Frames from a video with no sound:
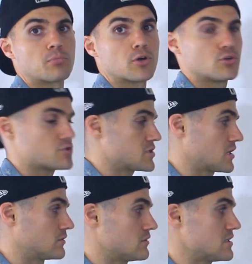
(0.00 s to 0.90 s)
you're
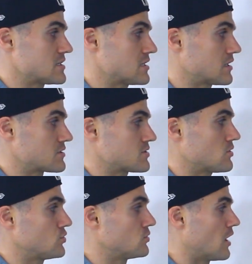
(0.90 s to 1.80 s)
producing these things.
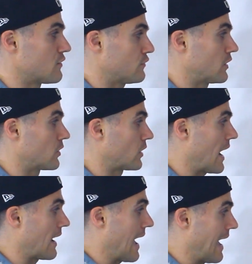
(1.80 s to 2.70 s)
So you have got to figure out
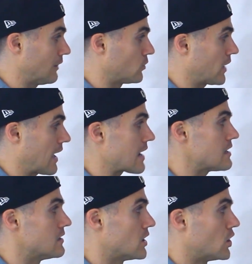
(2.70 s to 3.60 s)
how to
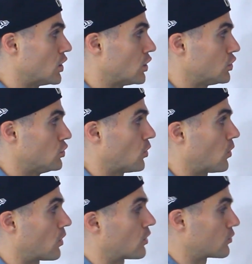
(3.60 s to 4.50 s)
allocate
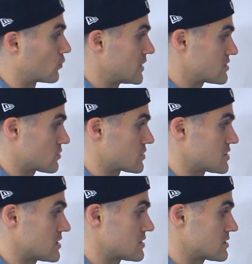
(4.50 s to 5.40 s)
your
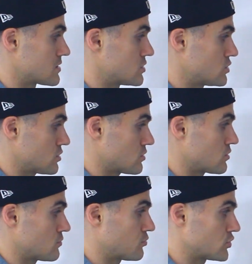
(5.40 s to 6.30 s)
resources
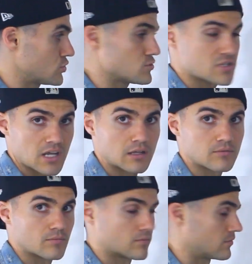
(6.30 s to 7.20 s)
to producing
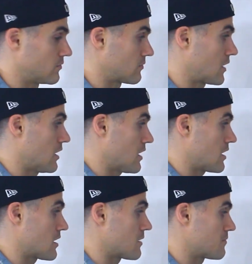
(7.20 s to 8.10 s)

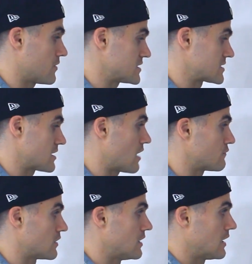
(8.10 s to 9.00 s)
um, this stuff.